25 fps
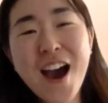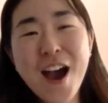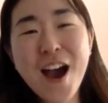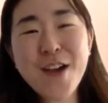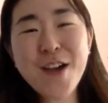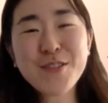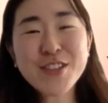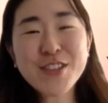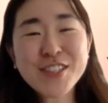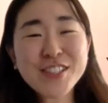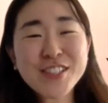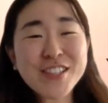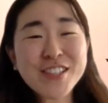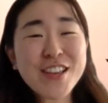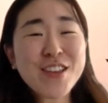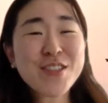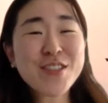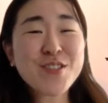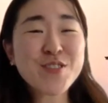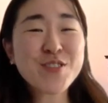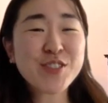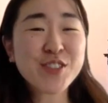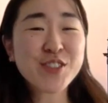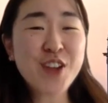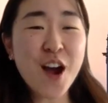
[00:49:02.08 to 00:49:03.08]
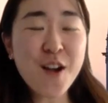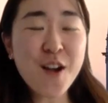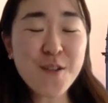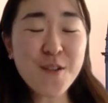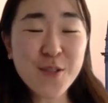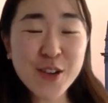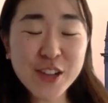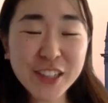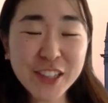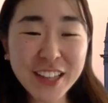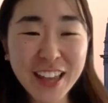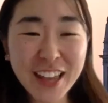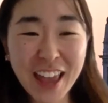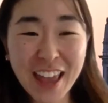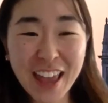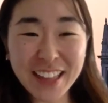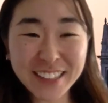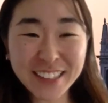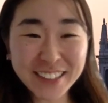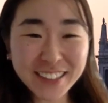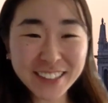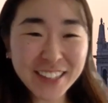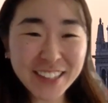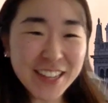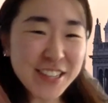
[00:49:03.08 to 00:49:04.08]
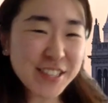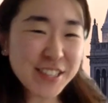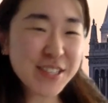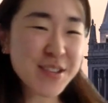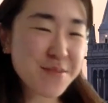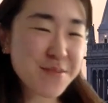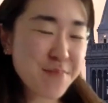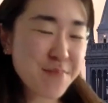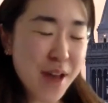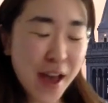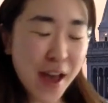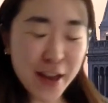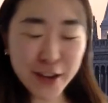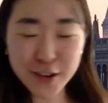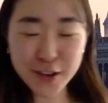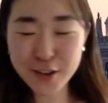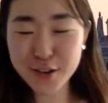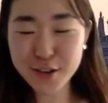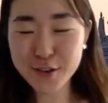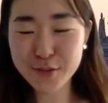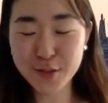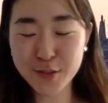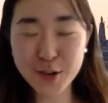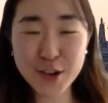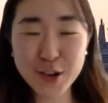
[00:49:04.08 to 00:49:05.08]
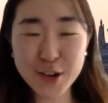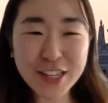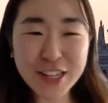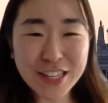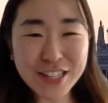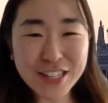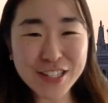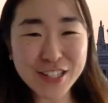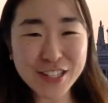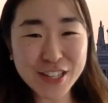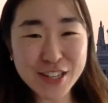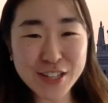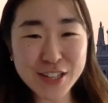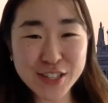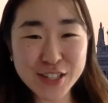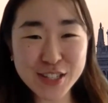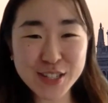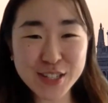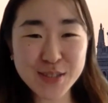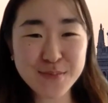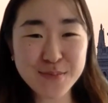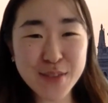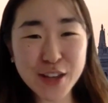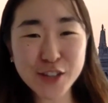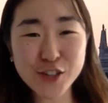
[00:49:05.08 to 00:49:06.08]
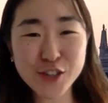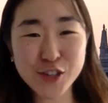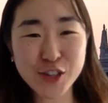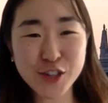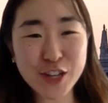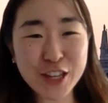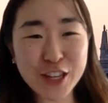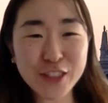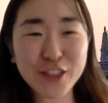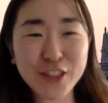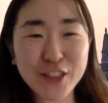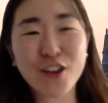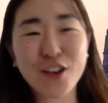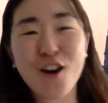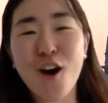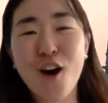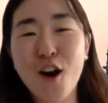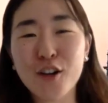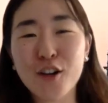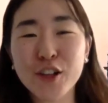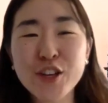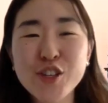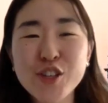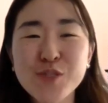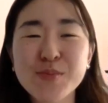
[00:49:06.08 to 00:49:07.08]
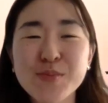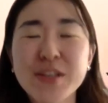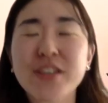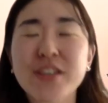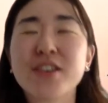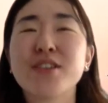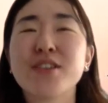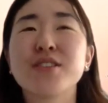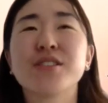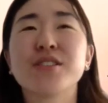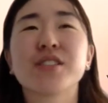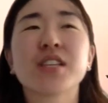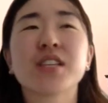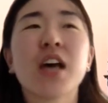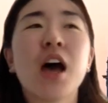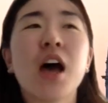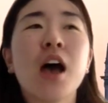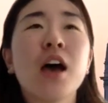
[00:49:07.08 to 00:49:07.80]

I would say there's not really a least competitive or easiest major in the college because,